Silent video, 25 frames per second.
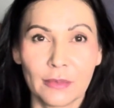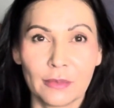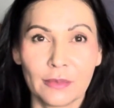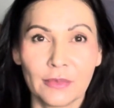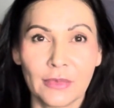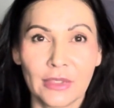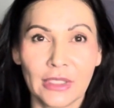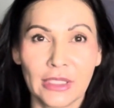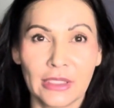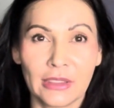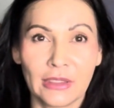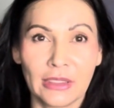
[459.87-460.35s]

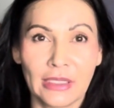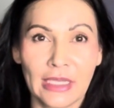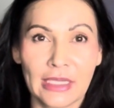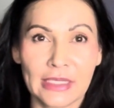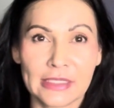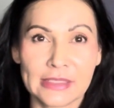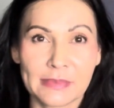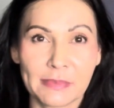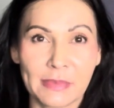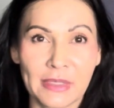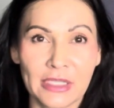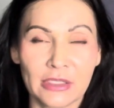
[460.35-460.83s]
It
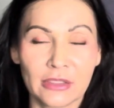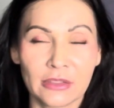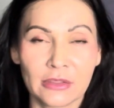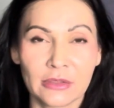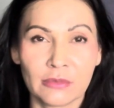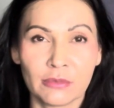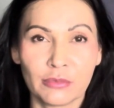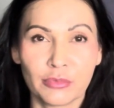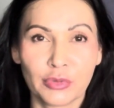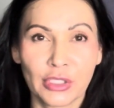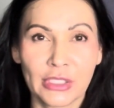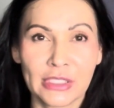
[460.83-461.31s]
has been
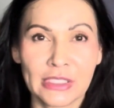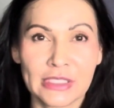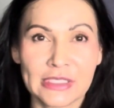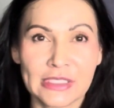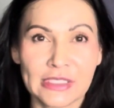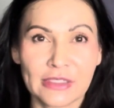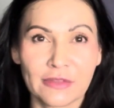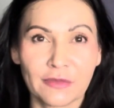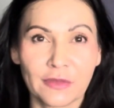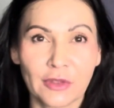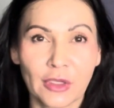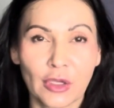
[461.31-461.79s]
pretty
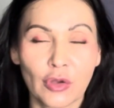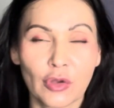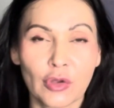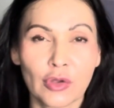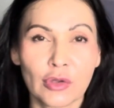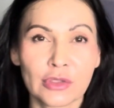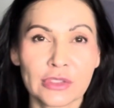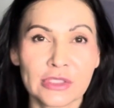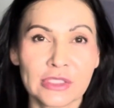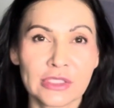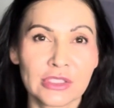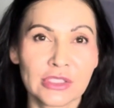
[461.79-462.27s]

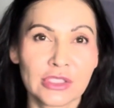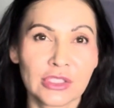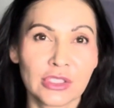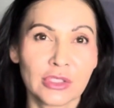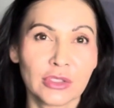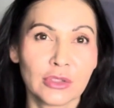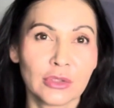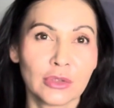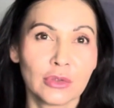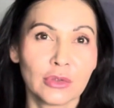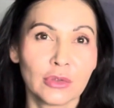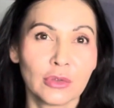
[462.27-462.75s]
difficult
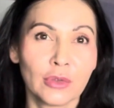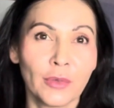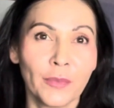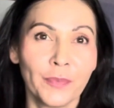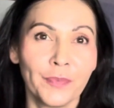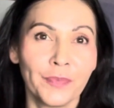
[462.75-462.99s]
to